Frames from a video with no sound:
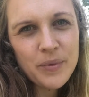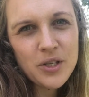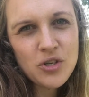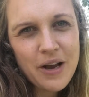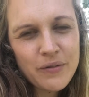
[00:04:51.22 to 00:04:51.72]

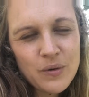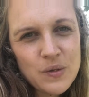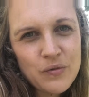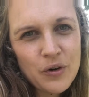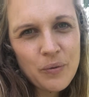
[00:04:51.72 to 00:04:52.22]

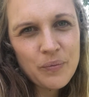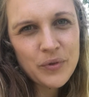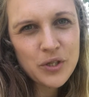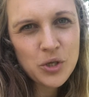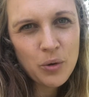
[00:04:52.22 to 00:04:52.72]
travels from
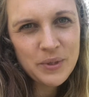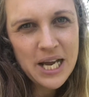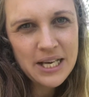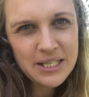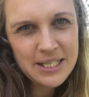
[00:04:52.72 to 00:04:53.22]
the top
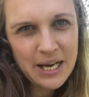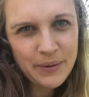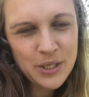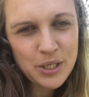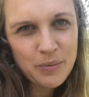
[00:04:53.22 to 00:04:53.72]
tanks down
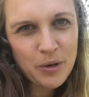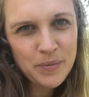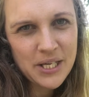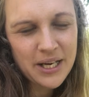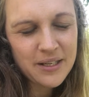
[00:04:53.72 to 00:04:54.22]
into the bottom
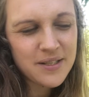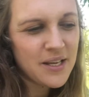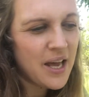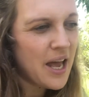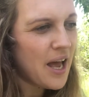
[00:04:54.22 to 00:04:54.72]
tanks,
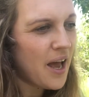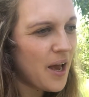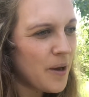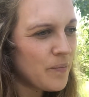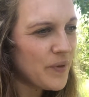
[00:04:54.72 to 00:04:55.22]

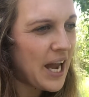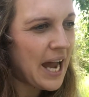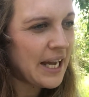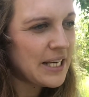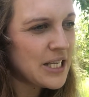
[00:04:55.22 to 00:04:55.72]

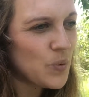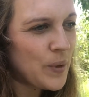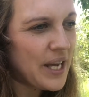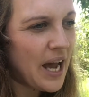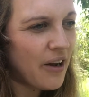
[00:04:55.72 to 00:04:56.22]
and
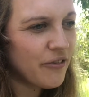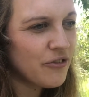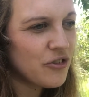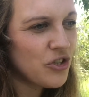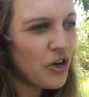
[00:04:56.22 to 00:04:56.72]
we have
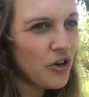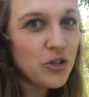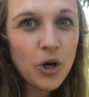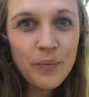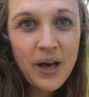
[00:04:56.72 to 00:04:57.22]
to
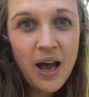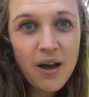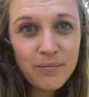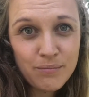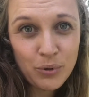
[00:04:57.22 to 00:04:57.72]
top that
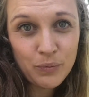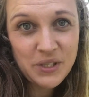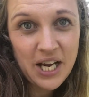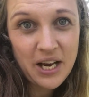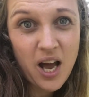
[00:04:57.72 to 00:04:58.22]
bottom
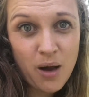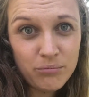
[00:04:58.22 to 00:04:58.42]
tank up.